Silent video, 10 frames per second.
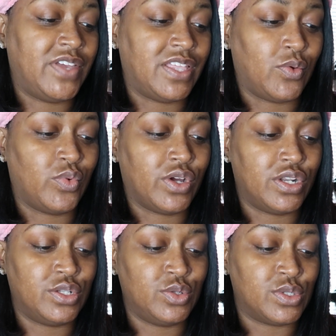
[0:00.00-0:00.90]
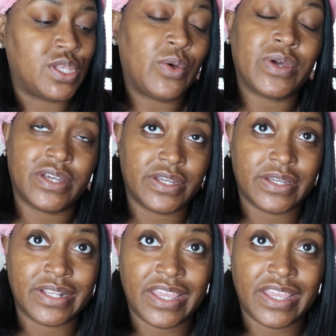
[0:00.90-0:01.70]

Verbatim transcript: feel like we're gonna do so good.